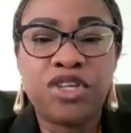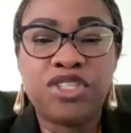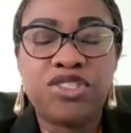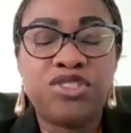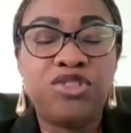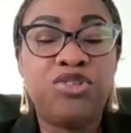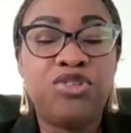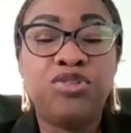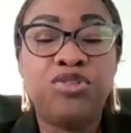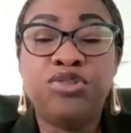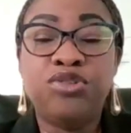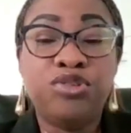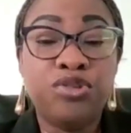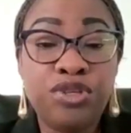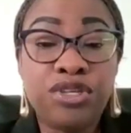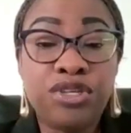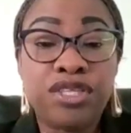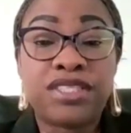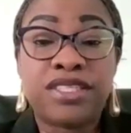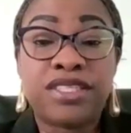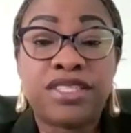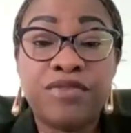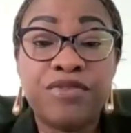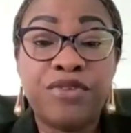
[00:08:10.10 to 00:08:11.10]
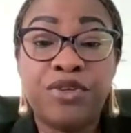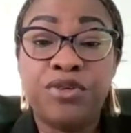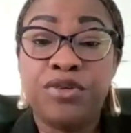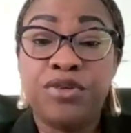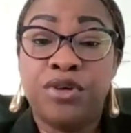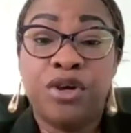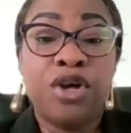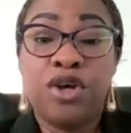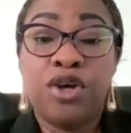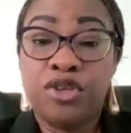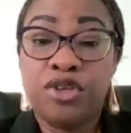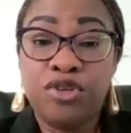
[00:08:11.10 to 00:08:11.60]
because you yourself,
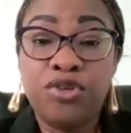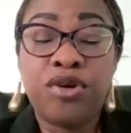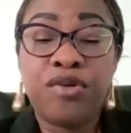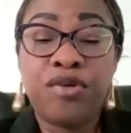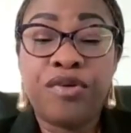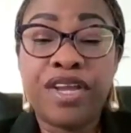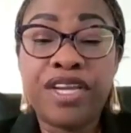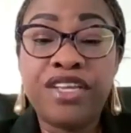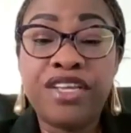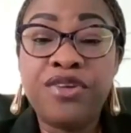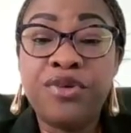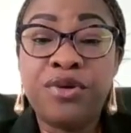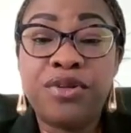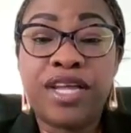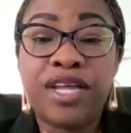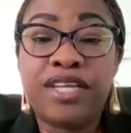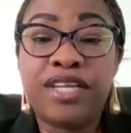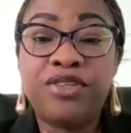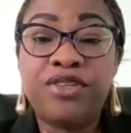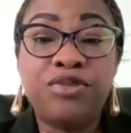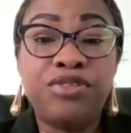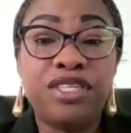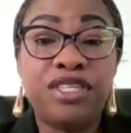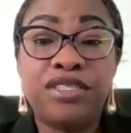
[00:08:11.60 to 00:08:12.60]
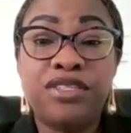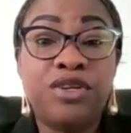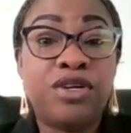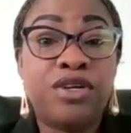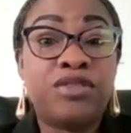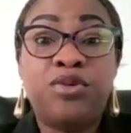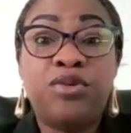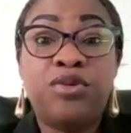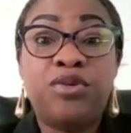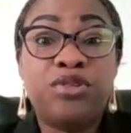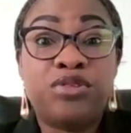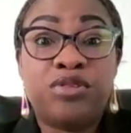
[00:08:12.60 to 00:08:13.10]
you already know that you did
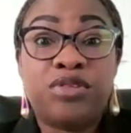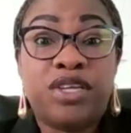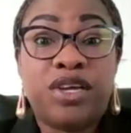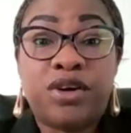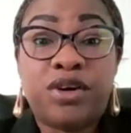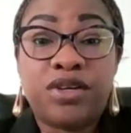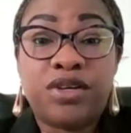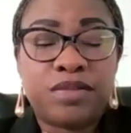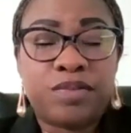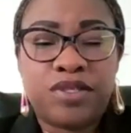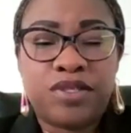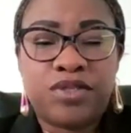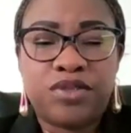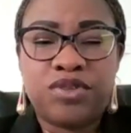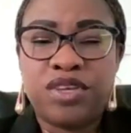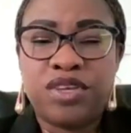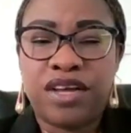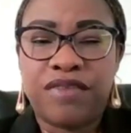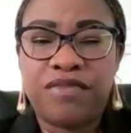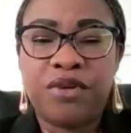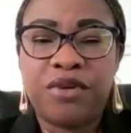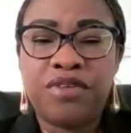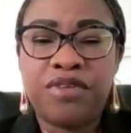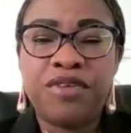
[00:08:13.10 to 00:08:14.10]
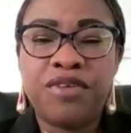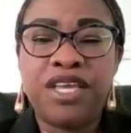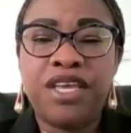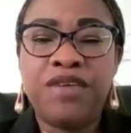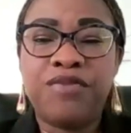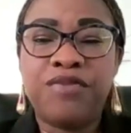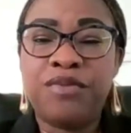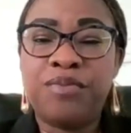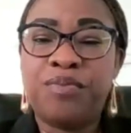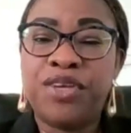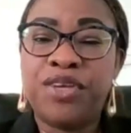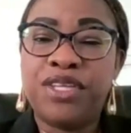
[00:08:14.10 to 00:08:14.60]
not go to the hospital. You have not
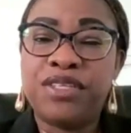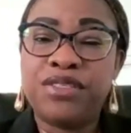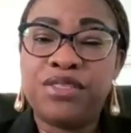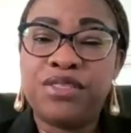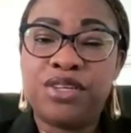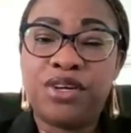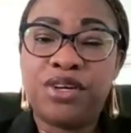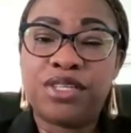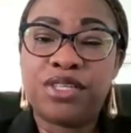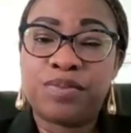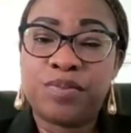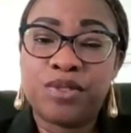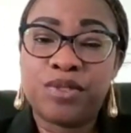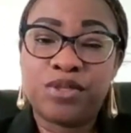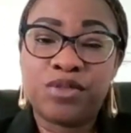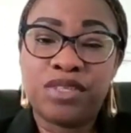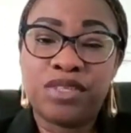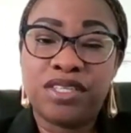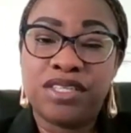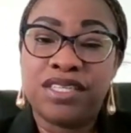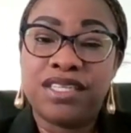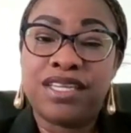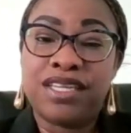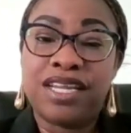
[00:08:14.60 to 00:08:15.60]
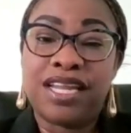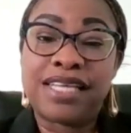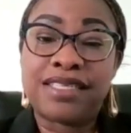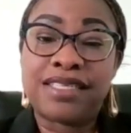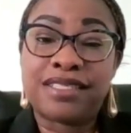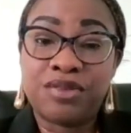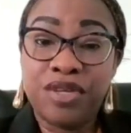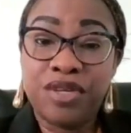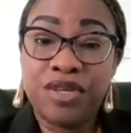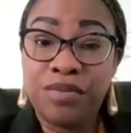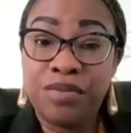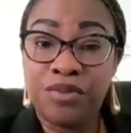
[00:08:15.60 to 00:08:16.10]
even been to the hospital in the
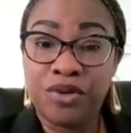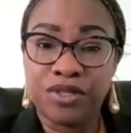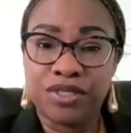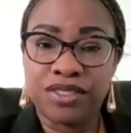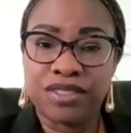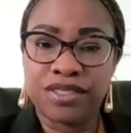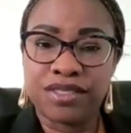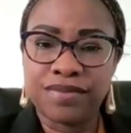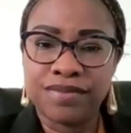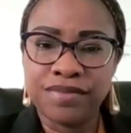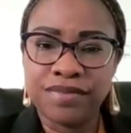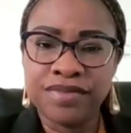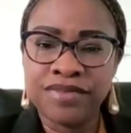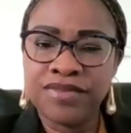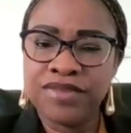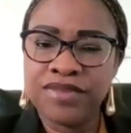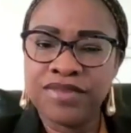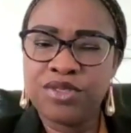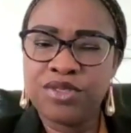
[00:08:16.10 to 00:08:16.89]
last 3 months.